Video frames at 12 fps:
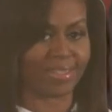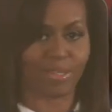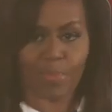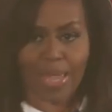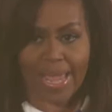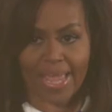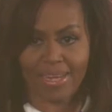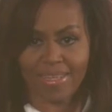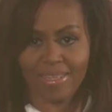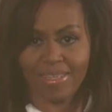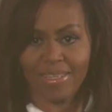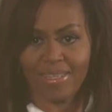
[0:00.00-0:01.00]

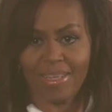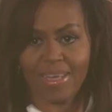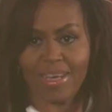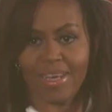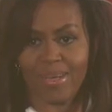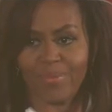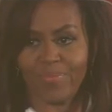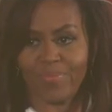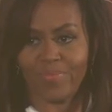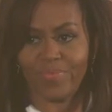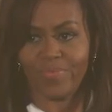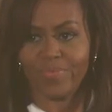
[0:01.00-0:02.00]
Spann.
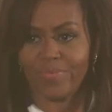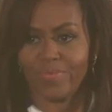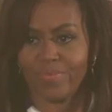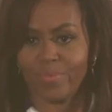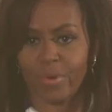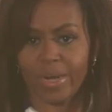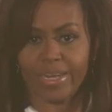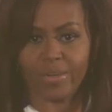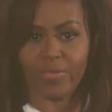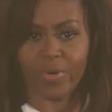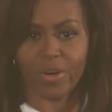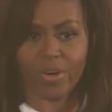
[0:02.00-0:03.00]
Um,
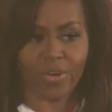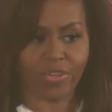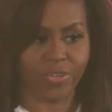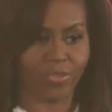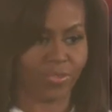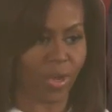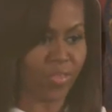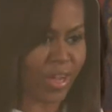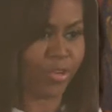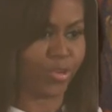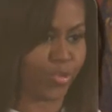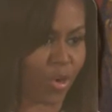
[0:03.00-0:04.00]
Brandon, where are you? Oh,
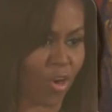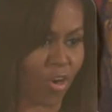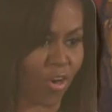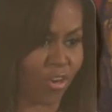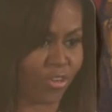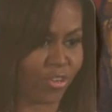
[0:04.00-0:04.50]
there you are.